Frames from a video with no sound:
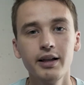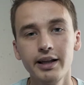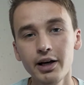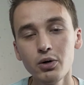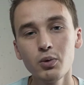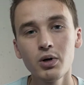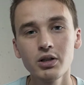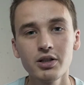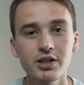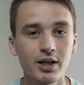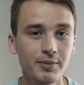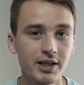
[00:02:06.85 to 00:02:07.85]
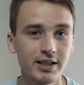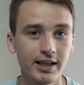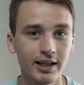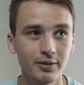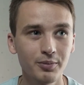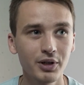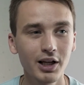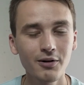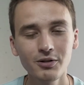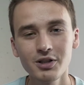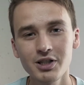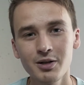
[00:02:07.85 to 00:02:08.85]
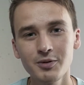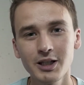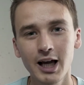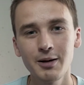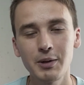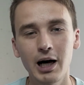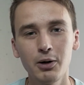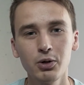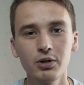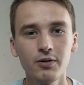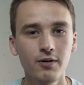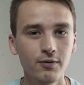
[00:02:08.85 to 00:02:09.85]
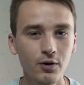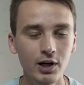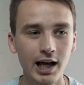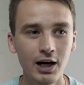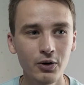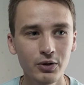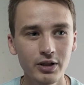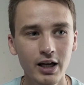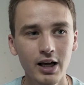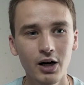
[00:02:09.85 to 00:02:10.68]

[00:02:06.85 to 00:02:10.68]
They all work to some extent, but after some time I would fall out